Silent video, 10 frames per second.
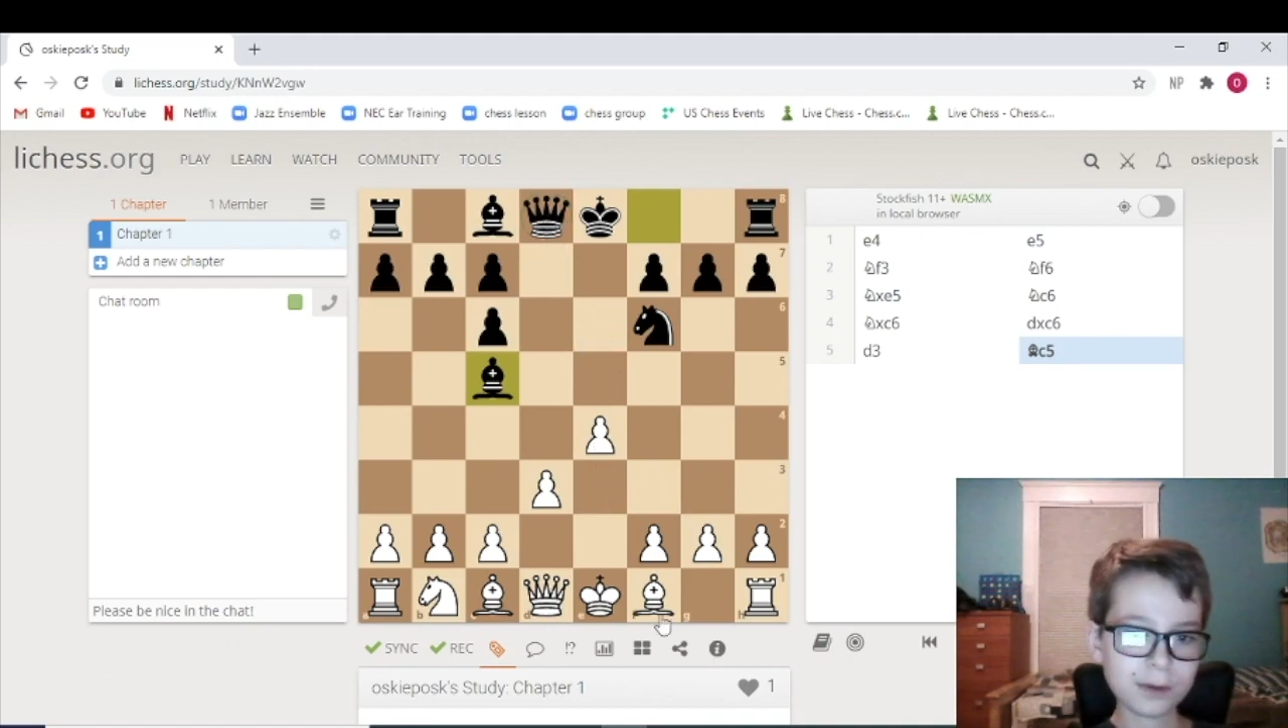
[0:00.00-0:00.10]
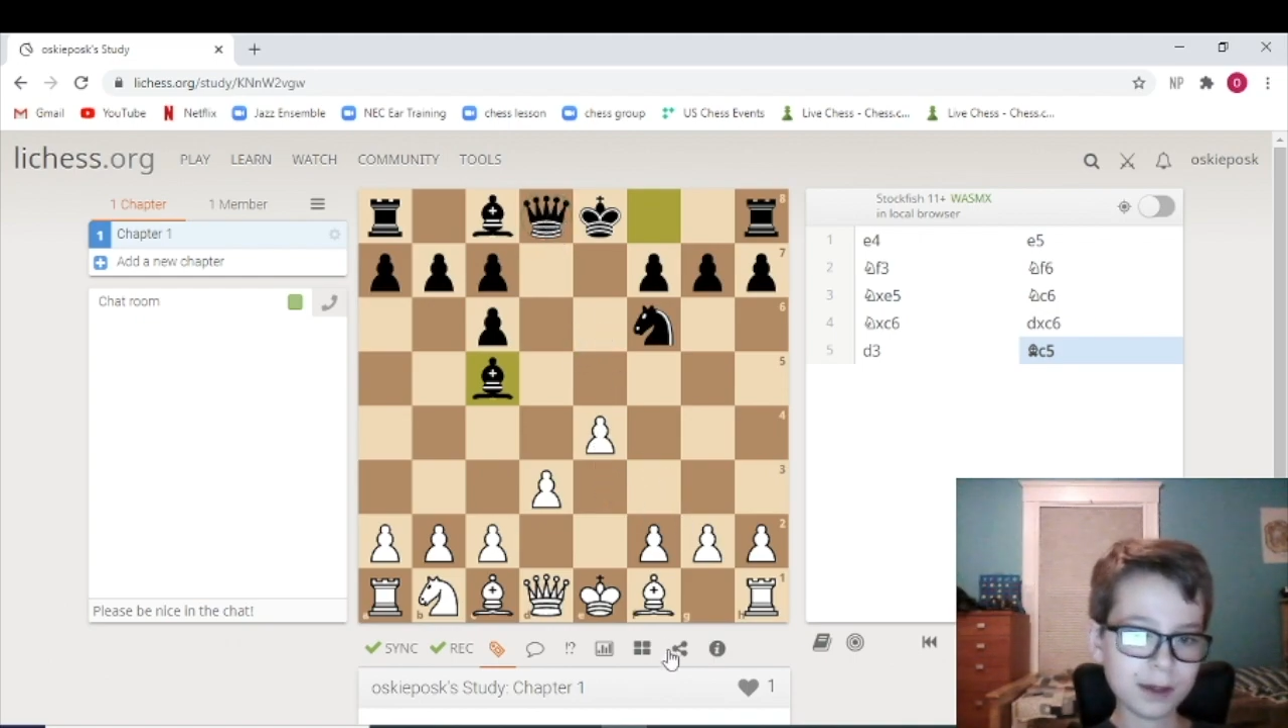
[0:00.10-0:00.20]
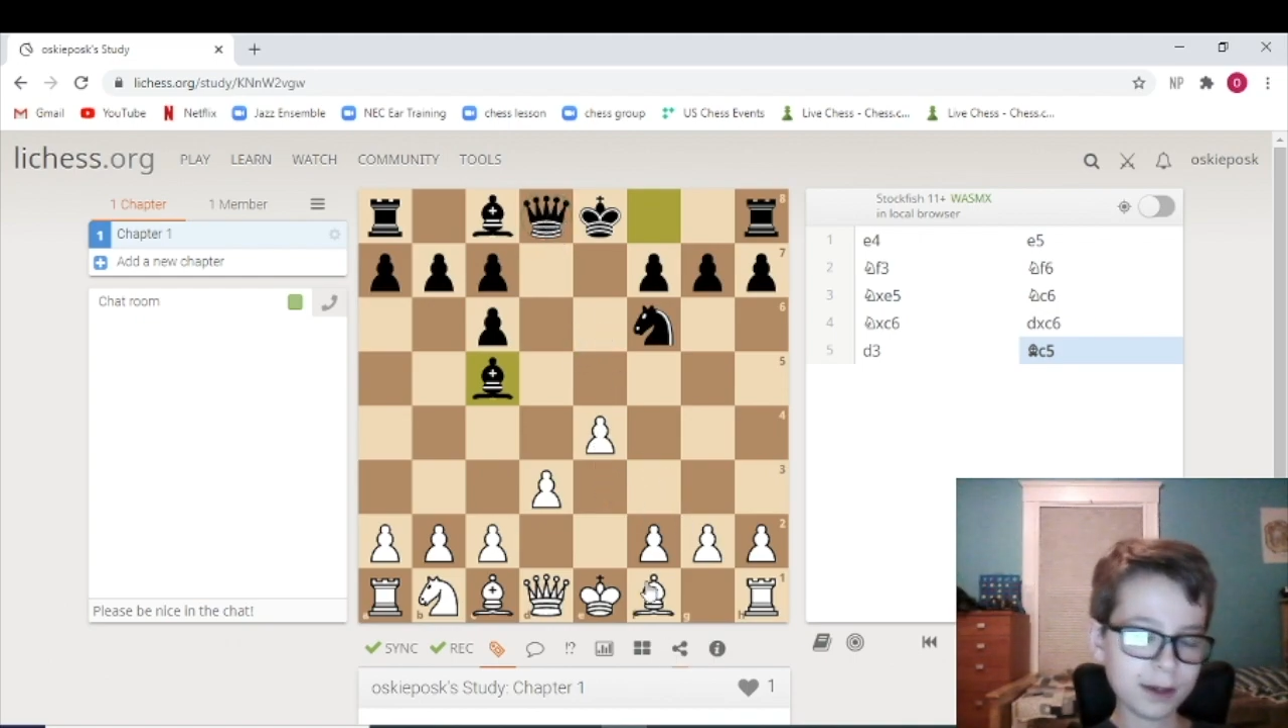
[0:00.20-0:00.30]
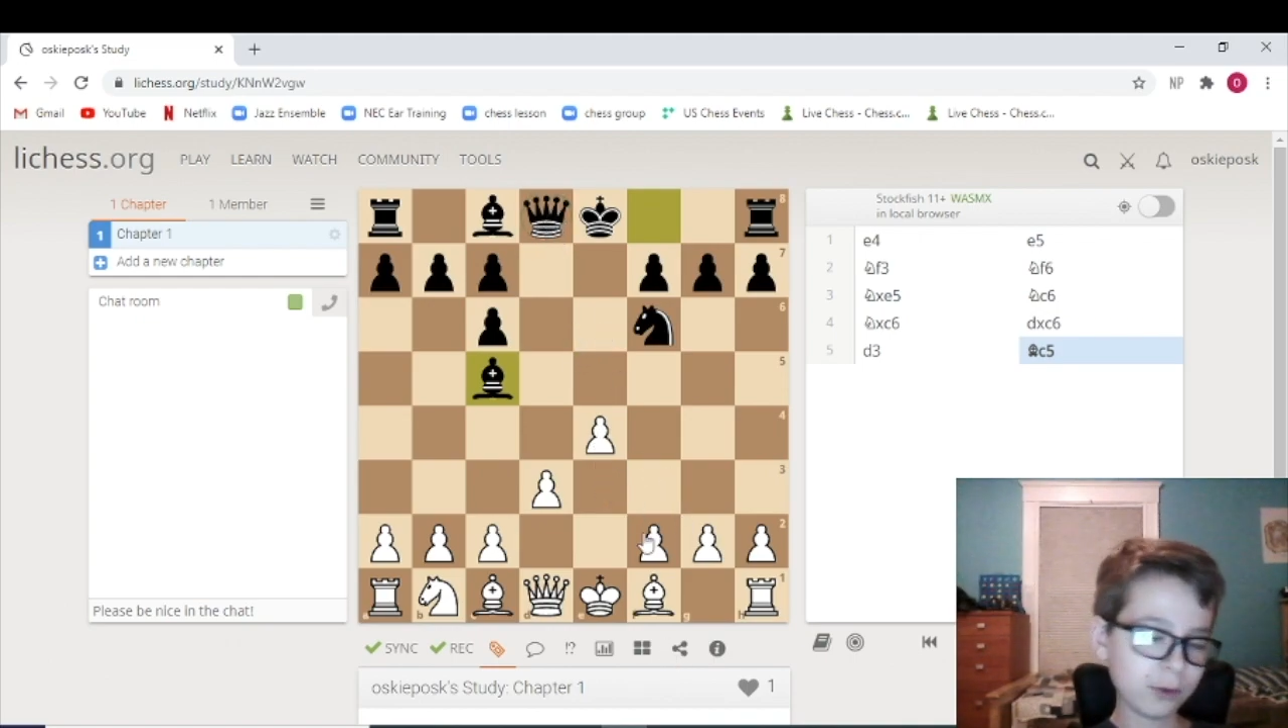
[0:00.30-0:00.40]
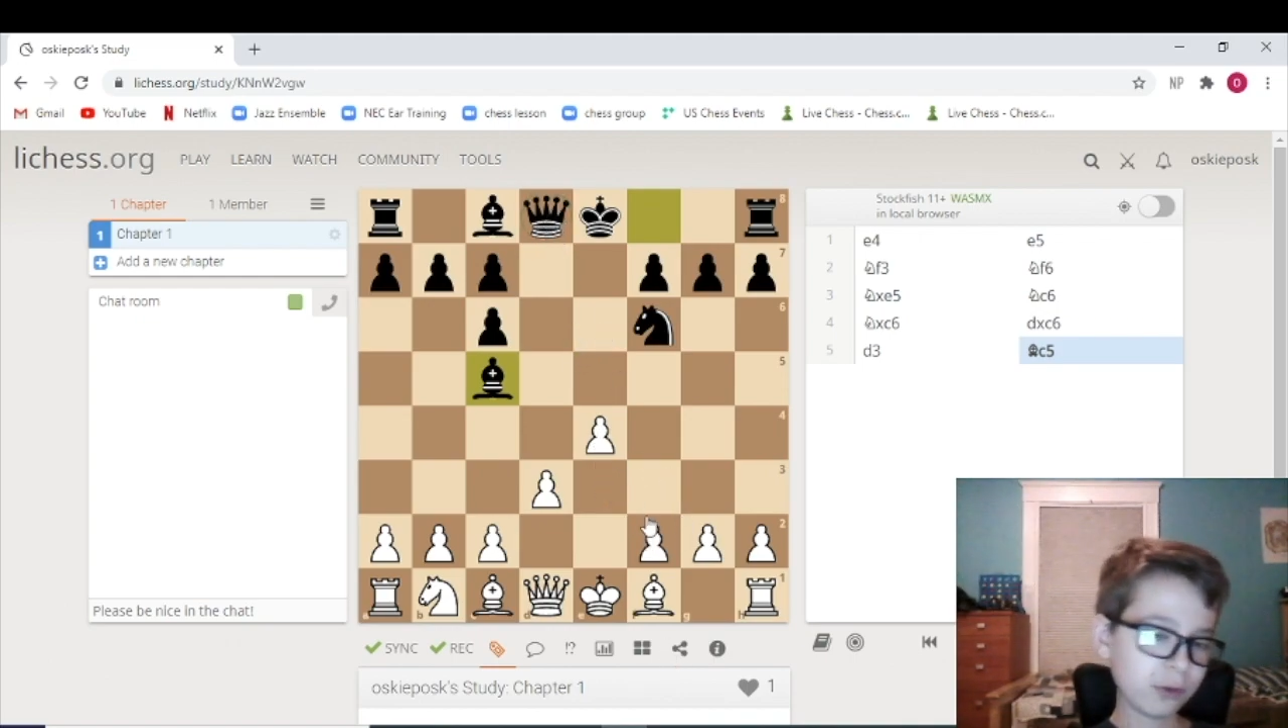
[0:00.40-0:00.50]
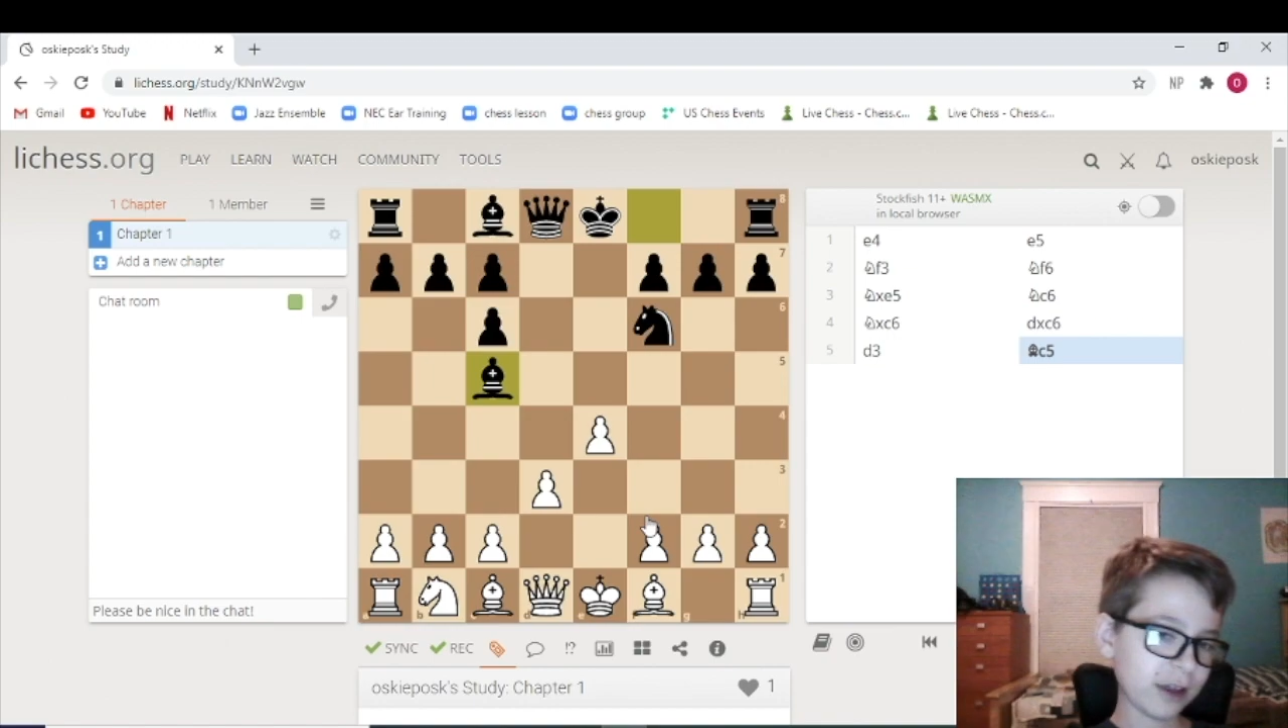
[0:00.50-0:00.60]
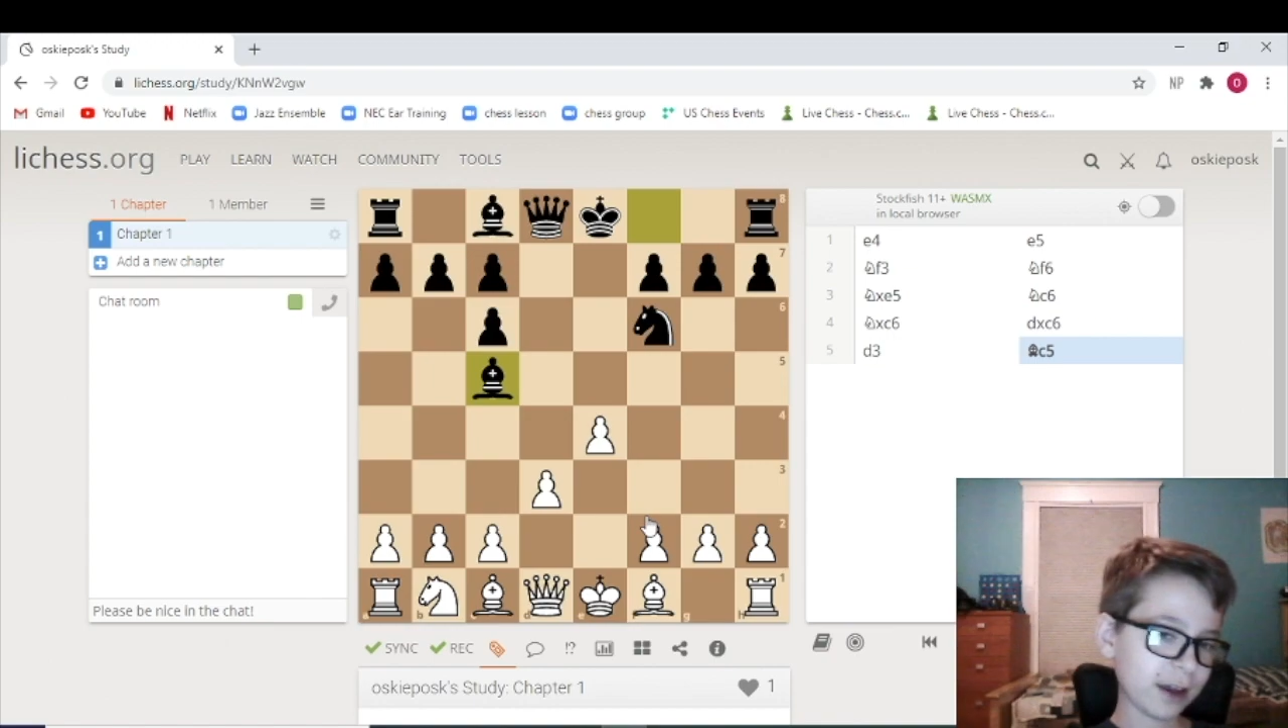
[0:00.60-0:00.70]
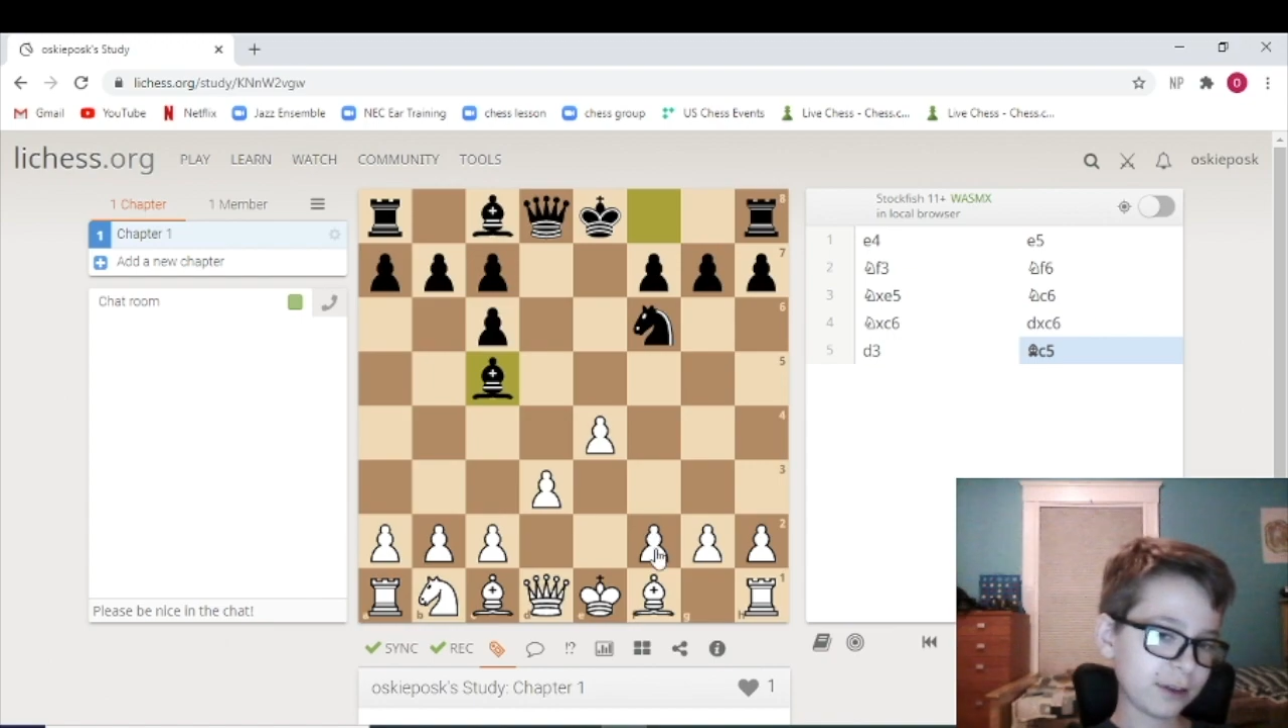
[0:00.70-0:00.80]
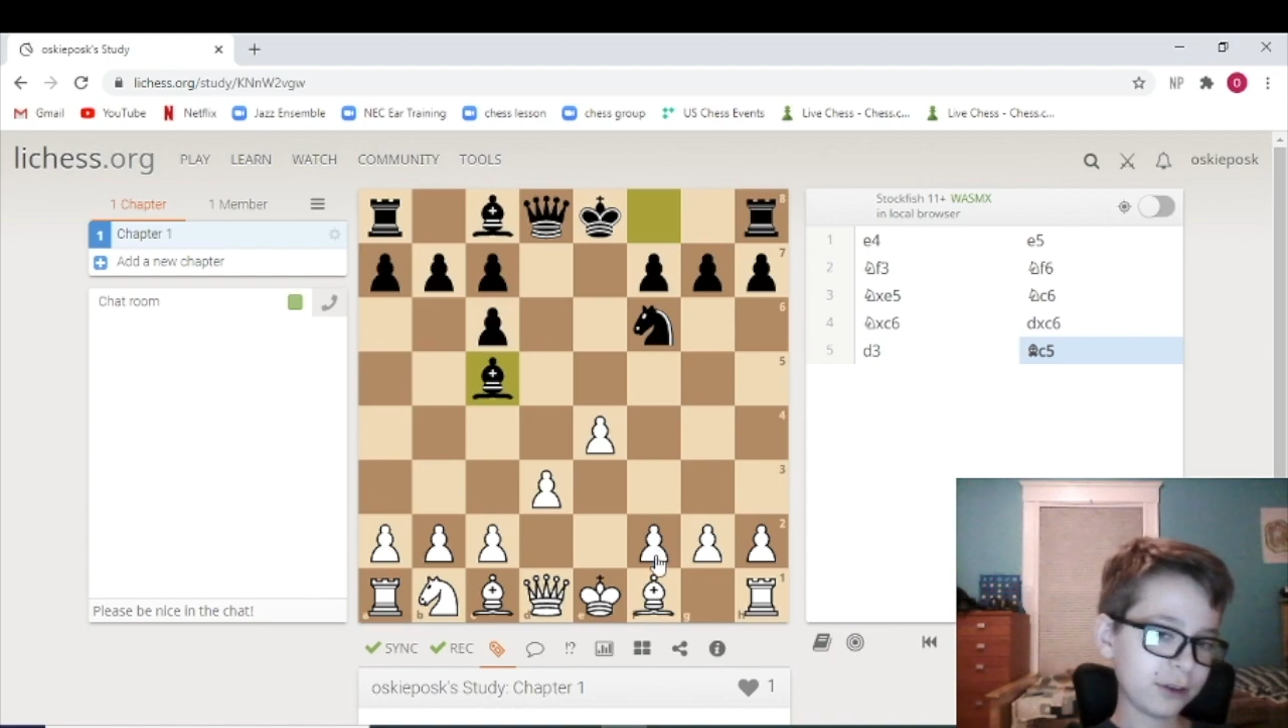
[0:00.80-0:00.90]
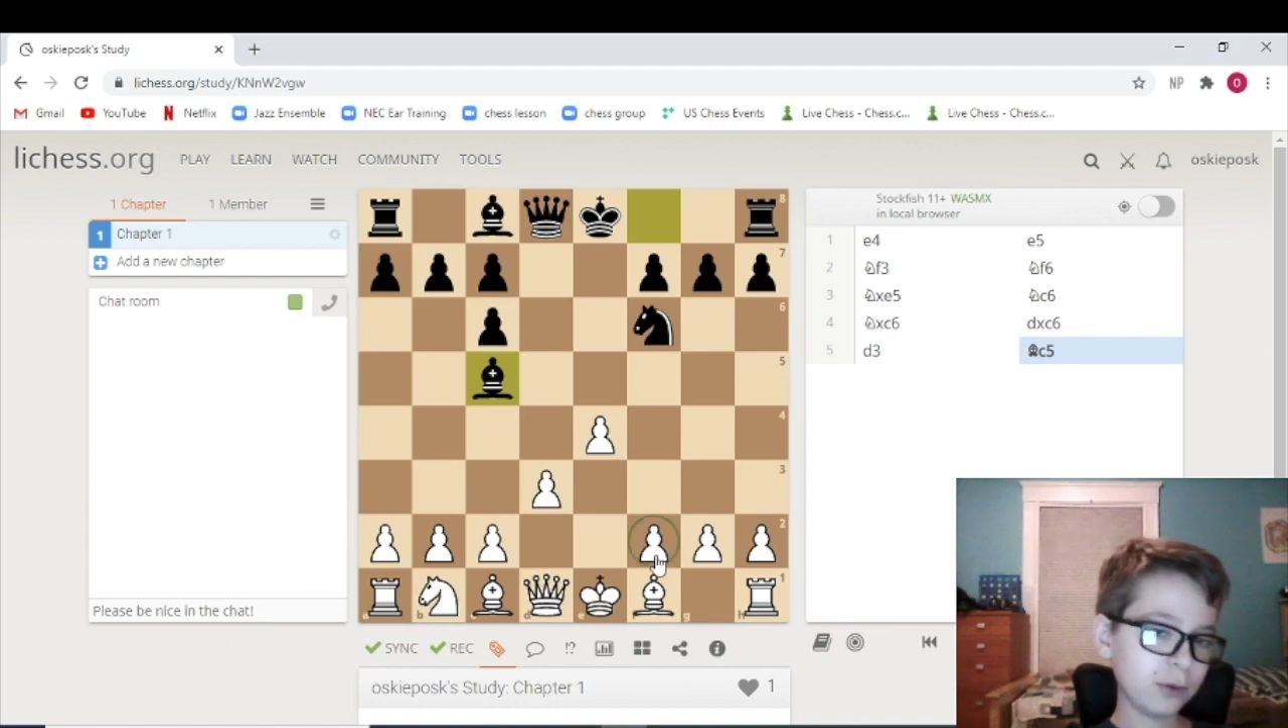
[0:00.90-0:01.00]
You
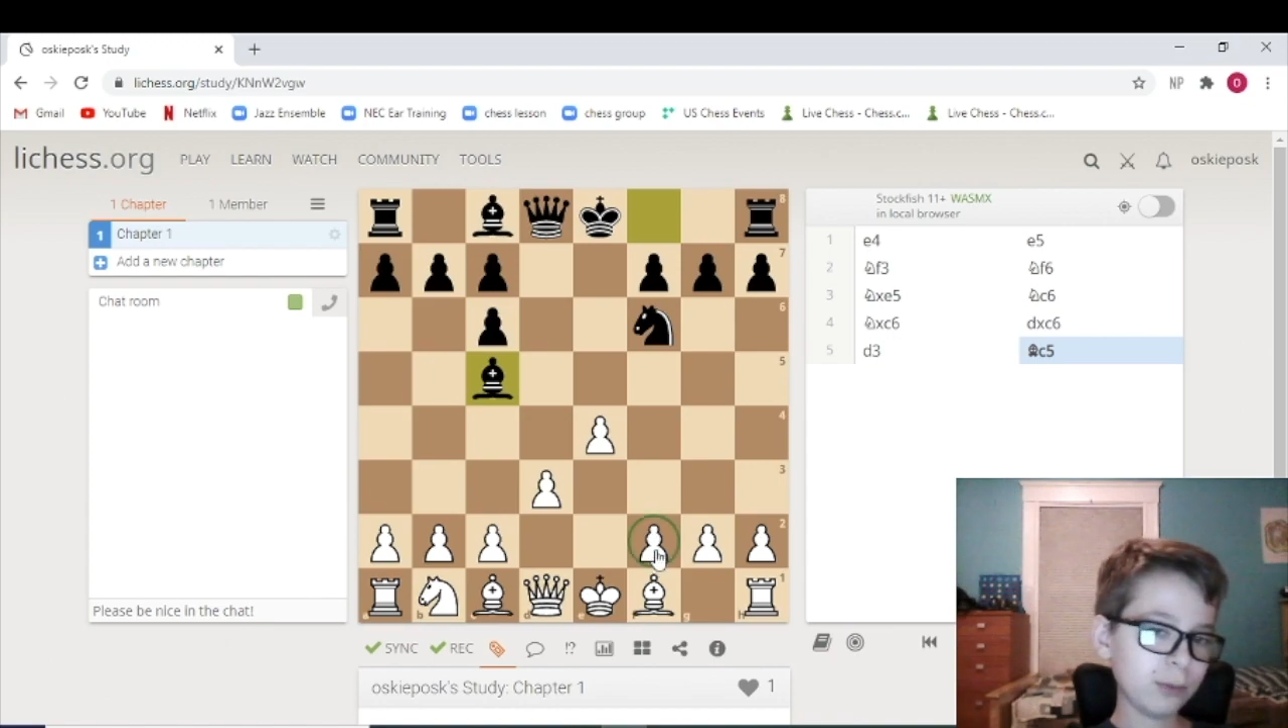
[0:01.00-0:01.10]
sack two